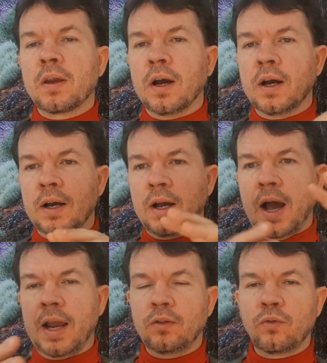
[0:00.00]

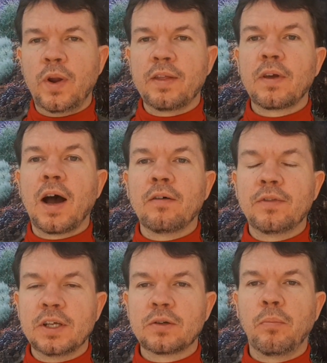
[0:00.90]
height, width
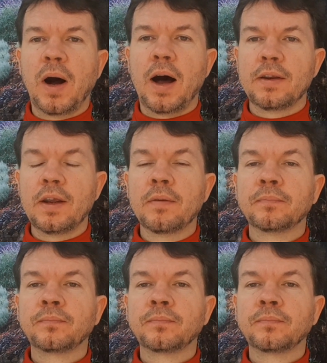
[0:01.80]
of this body.